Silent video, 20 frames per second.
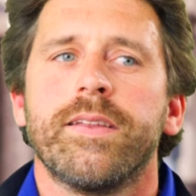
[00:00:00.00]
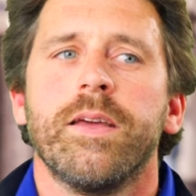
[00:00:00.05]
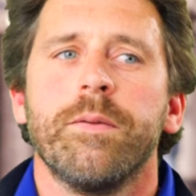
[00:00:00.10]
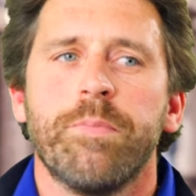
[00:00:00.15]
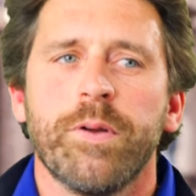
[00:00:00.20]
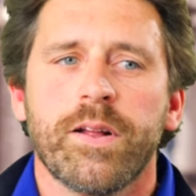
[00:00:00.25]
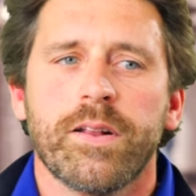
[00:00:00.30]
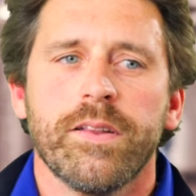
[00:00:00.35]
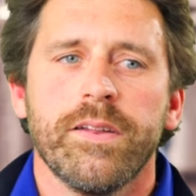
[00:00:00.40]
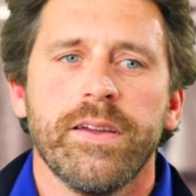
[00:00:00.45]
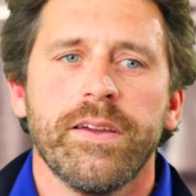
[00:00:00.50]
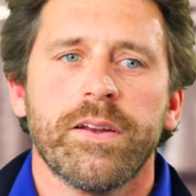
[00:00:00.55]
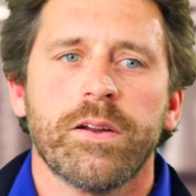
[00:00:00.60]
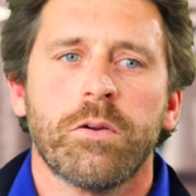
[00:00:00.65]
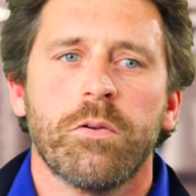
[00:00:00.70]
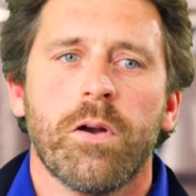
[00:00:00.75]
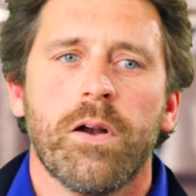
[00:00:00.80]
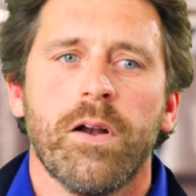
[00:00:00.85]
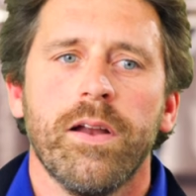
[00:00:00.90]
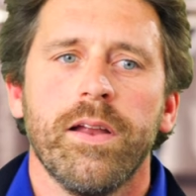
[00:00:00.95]
Typically in
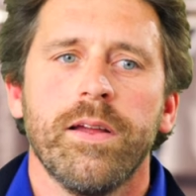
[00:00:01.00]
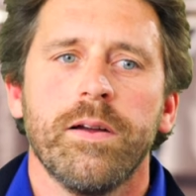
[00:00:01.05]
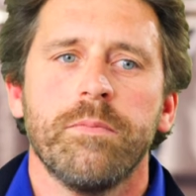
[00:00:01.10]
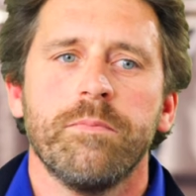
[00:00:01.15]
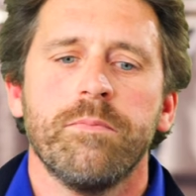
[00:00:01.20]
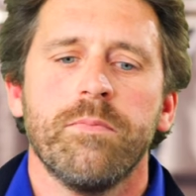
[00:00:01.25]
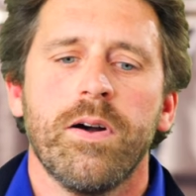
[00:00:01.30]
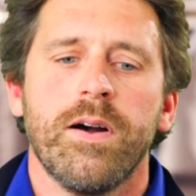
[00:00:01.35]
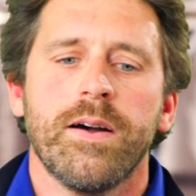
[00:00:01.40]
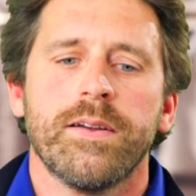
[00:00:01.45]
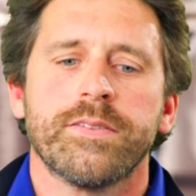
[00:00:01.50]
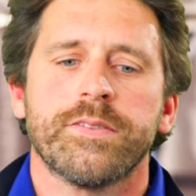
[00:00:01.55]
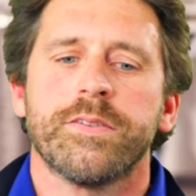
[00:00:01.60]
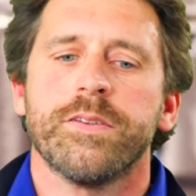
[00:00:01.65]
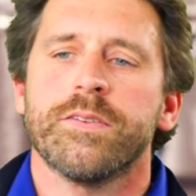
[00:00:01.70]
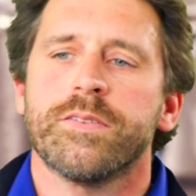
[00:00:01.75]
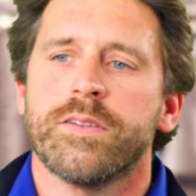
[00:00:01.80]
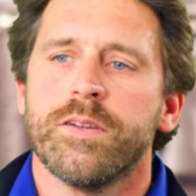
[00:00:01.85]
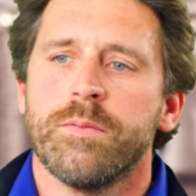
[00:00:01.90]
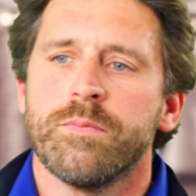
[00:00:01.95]
aquarium
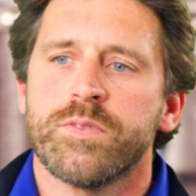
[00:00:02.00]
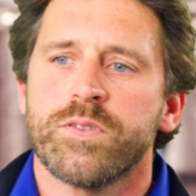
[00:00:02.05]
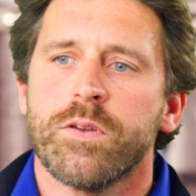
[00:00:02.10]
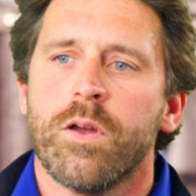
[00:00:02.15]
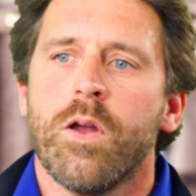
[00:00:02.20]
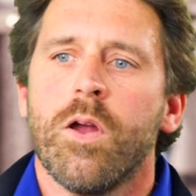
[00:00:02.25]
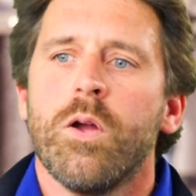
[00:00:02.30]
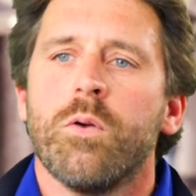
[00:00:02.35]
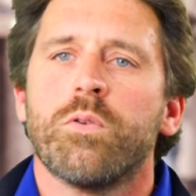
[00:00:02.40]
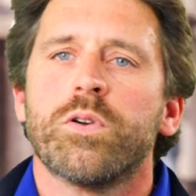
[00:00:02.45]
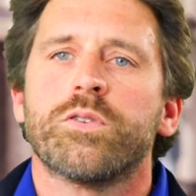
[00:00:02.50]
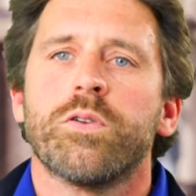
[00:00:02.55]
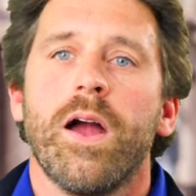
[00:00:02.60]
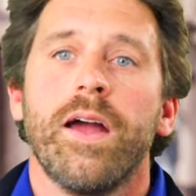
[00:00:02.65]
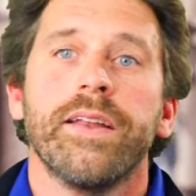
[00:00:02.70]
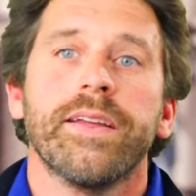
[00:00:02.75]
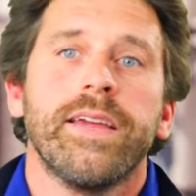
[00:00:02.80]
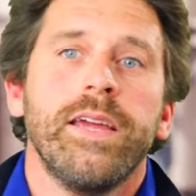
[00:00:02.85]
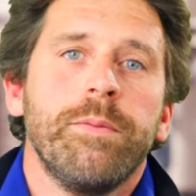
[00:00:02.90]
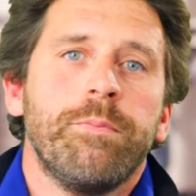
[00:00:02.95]
systems, we're
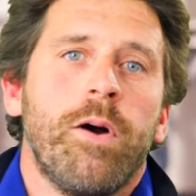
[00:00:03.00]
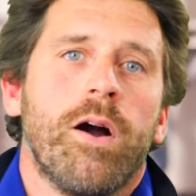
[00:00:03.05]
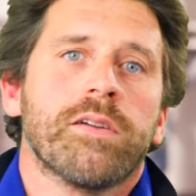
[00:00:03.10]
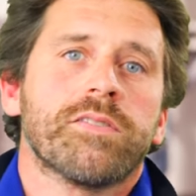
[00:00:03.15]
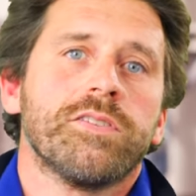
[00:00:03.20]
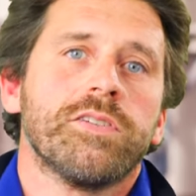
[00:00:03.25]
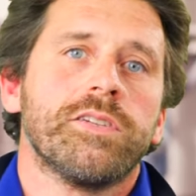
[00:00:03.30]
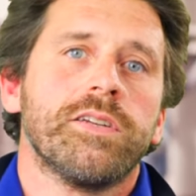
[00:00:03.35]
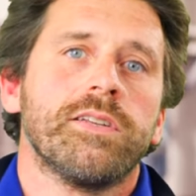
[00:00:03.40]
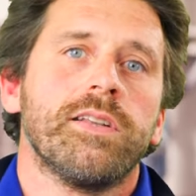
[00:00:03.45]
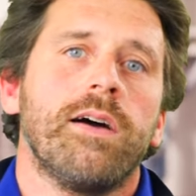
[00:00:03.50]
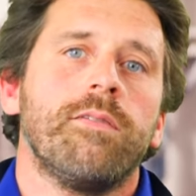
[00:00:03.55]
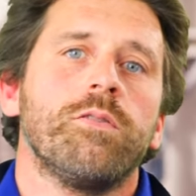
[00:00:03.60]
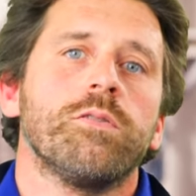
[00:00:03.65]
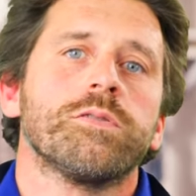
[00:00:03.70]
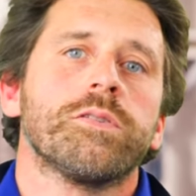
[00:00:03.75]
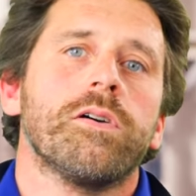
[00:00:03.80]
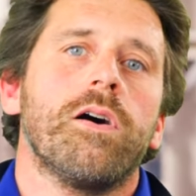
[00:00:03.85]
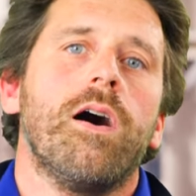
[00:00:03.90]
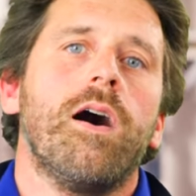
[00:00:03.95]
trying to keep oxygen
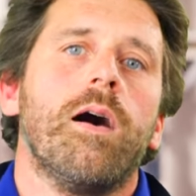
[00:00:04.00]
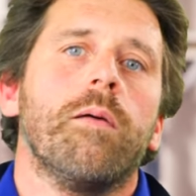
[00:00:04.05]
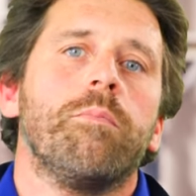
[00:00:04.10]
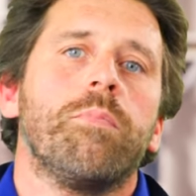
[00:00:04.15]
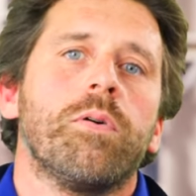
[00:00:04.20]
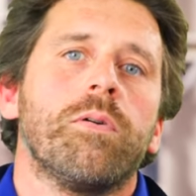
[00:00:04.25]
levels up.